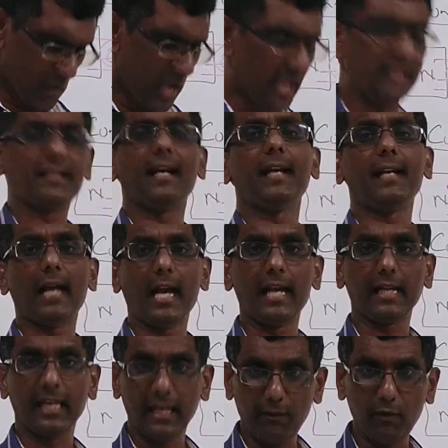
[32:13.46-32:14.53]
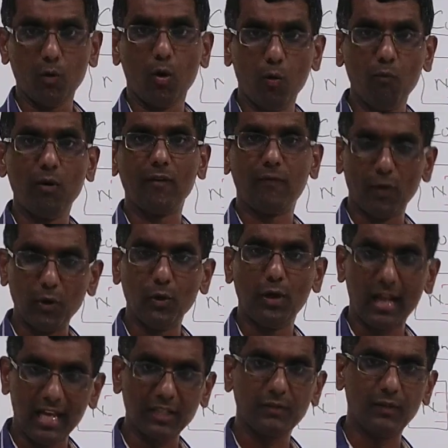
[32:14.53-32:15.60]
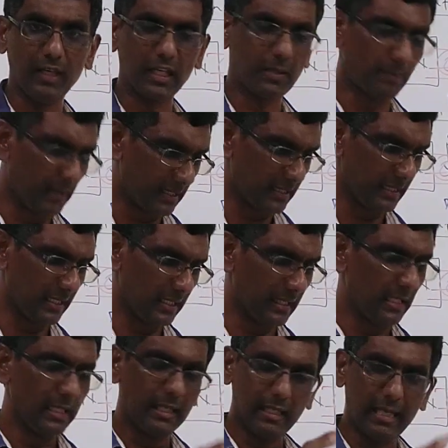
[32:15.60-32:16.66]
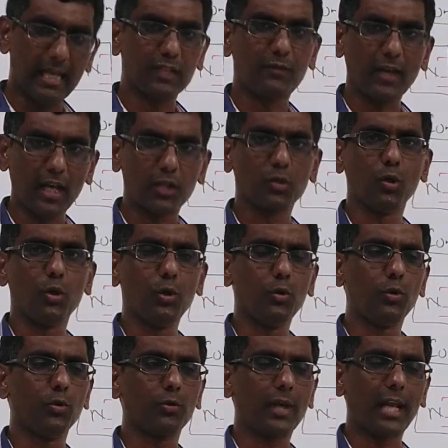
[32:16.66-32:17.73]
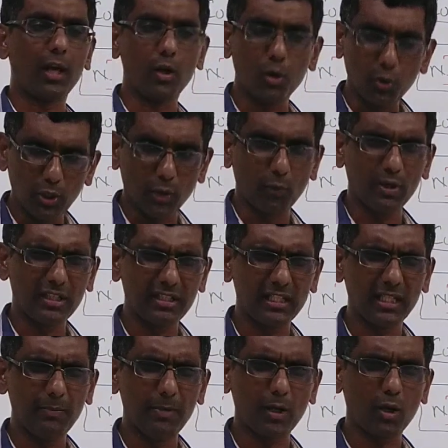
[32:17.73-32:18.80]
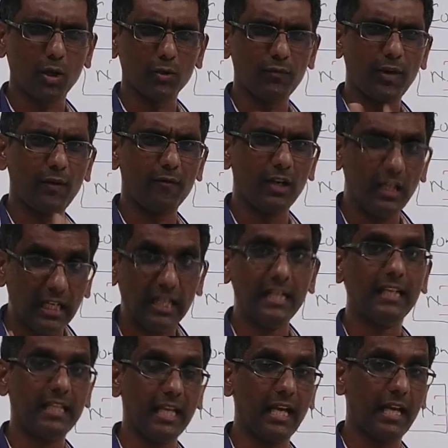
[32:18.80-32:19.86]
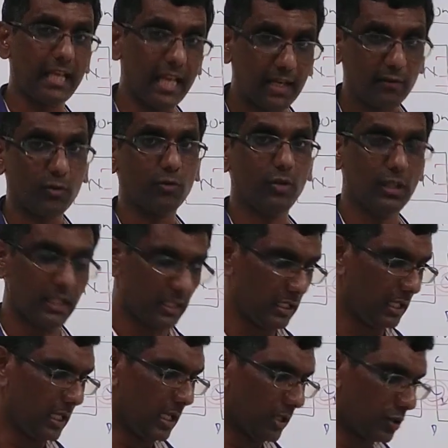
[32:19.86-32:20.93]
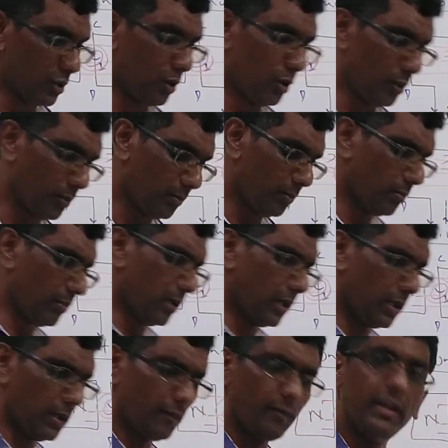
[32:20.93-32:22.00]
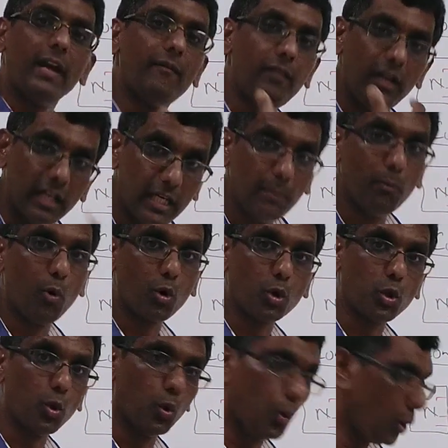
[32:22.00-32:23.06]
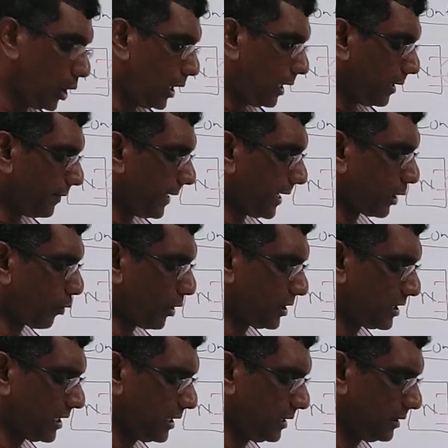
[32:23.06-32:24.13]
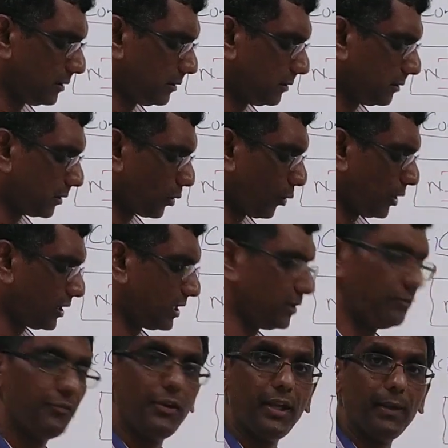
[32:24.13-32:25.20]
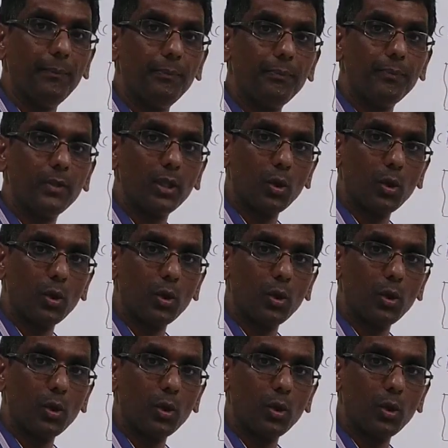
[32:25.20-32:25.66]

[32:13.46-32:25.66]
As I gave you homework for you last week, but last week I told you cannot do the question because we have to learn yet you learn. So we have learned motto. Then question 3.